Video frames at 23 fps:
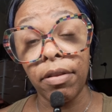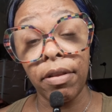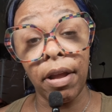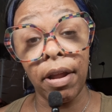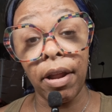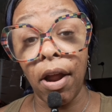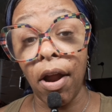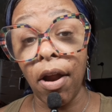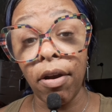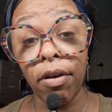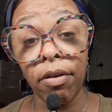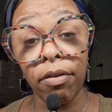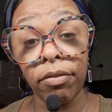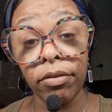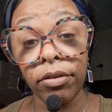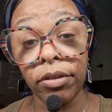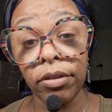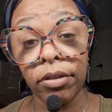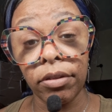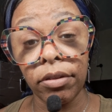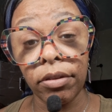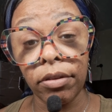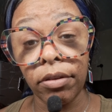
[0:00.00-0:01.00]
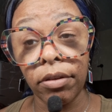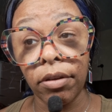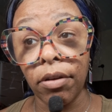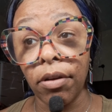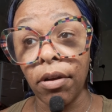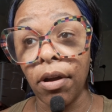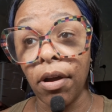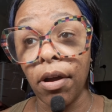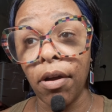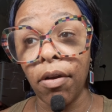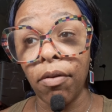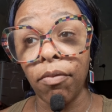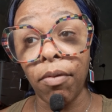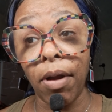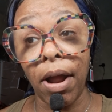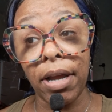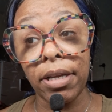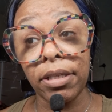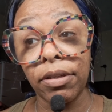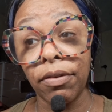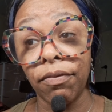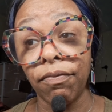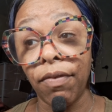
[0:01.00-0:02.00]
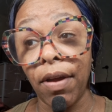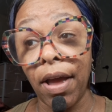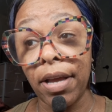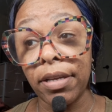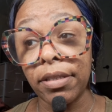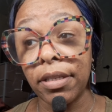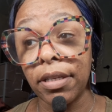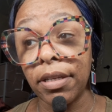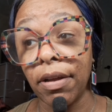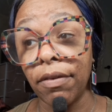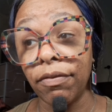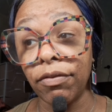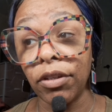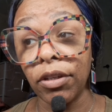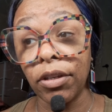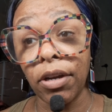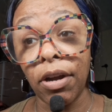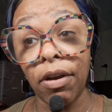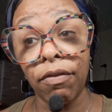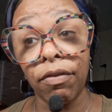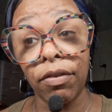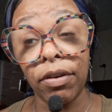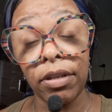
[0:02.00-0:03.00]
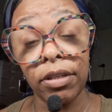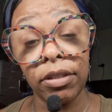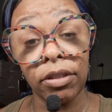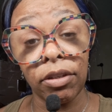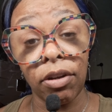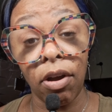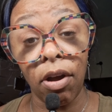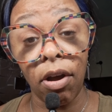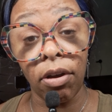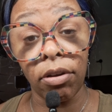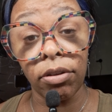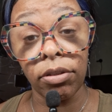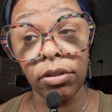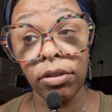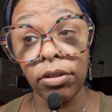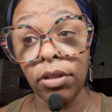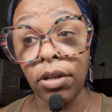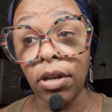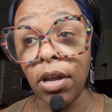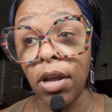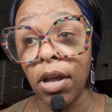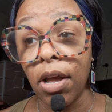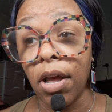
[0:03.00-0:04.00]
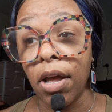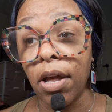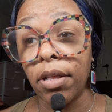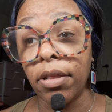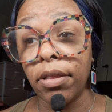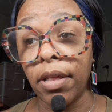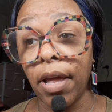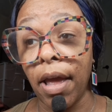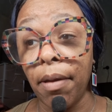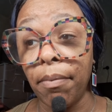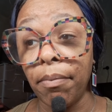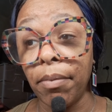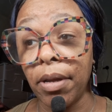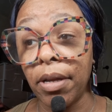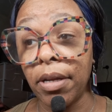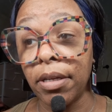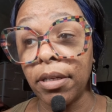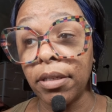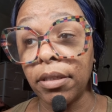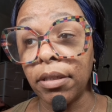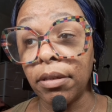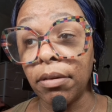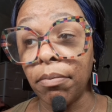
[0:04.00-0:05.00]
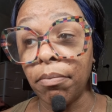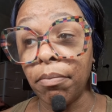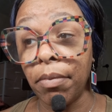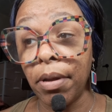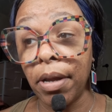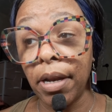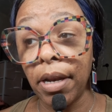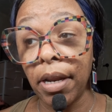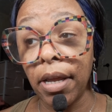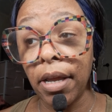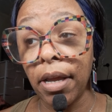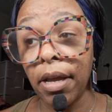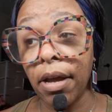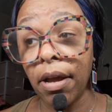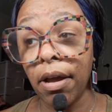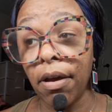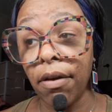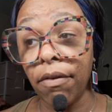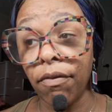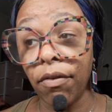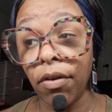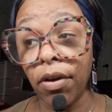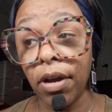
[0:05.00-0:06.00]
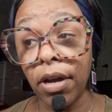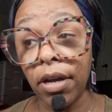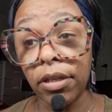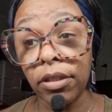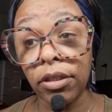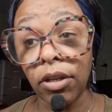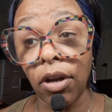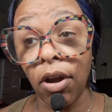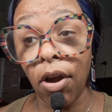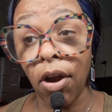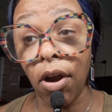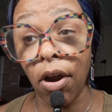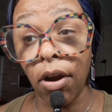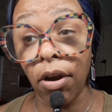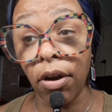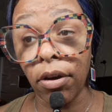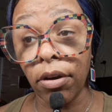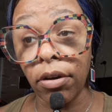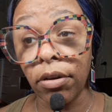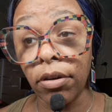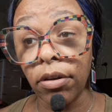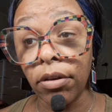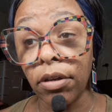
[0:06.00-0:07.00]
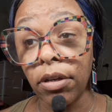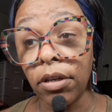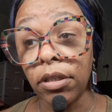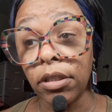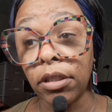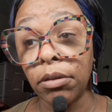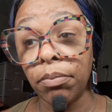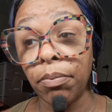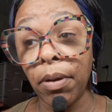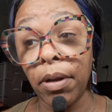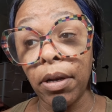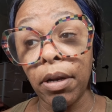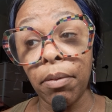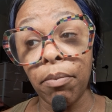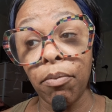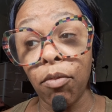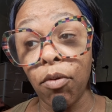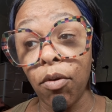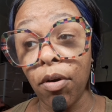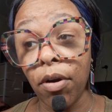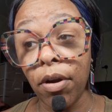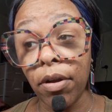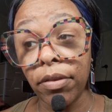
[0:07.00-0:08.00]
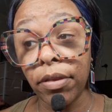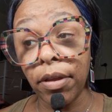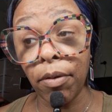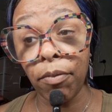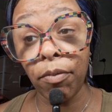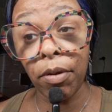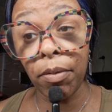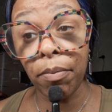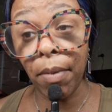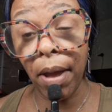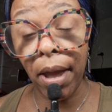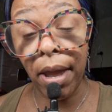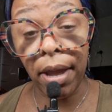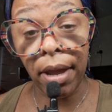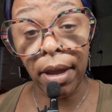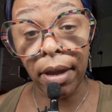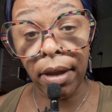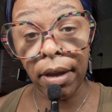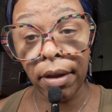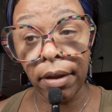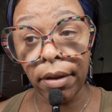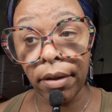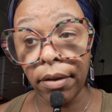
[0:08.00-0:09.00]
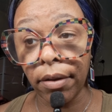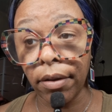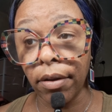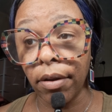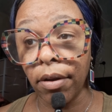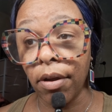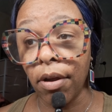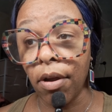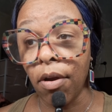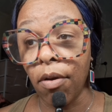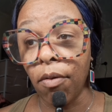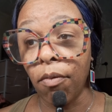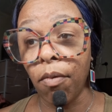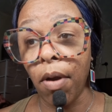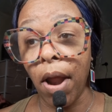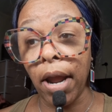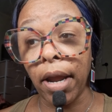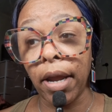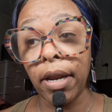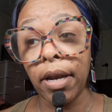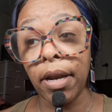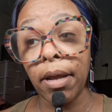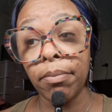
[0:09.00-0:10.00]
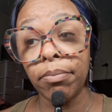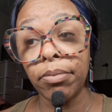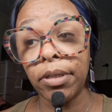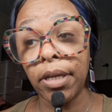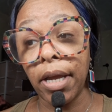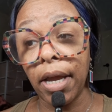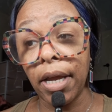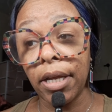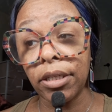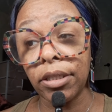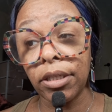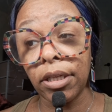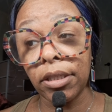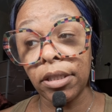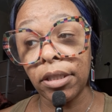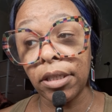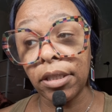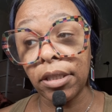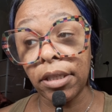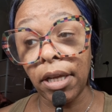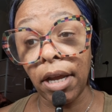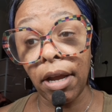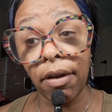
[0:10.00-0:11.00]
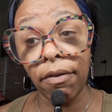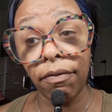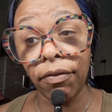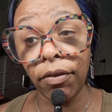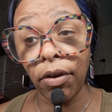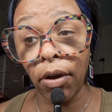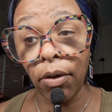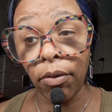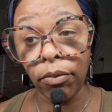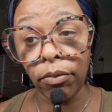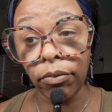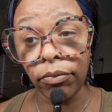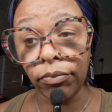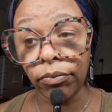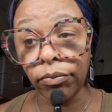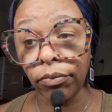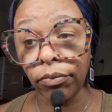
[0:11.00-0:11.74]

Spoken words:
they aren't rising fast enough to cover these costs. That means many of us are spending more than we make, racking up debt just to stay afloat.